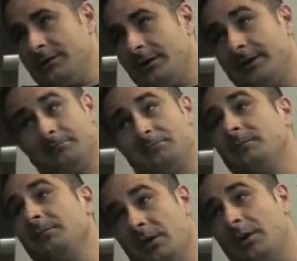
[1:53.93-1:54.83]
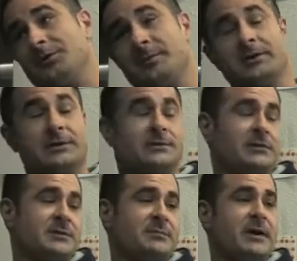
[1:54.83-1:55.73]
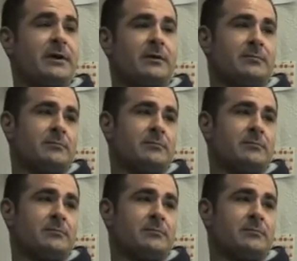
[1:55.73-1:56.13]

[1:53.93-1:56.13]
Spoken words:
and ultimately to the speaker.